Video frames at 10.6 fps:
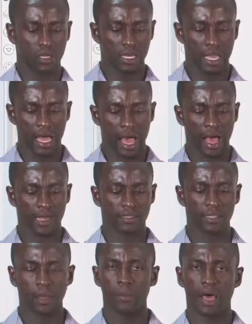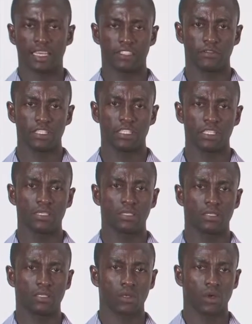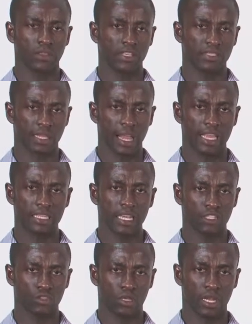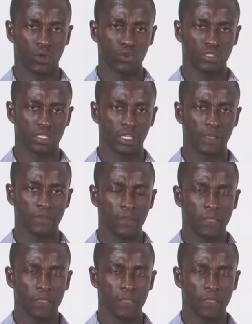there are some activities on this slide, as you can all see,